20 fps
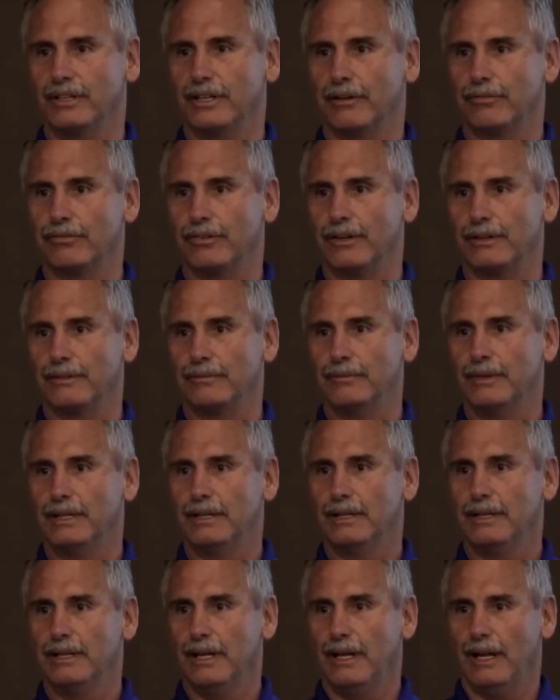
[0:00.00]
different.
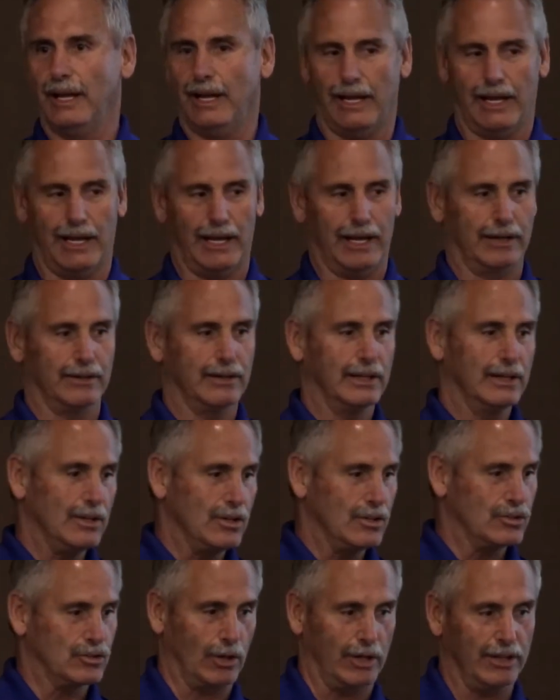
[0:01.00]
And
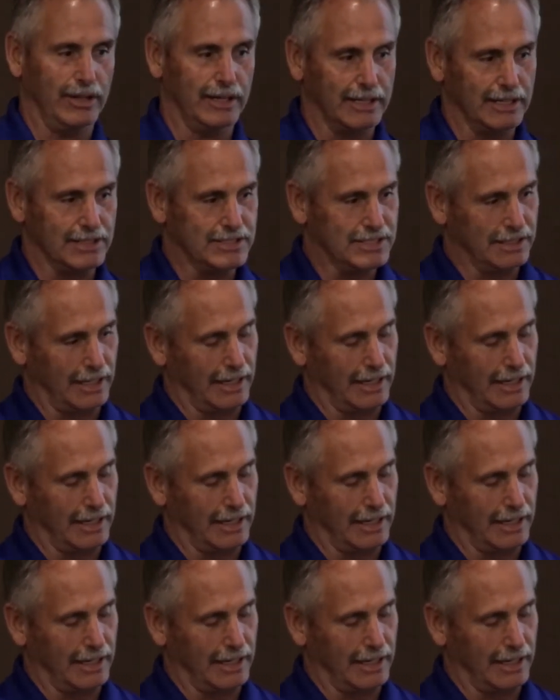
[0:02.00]
so I think it's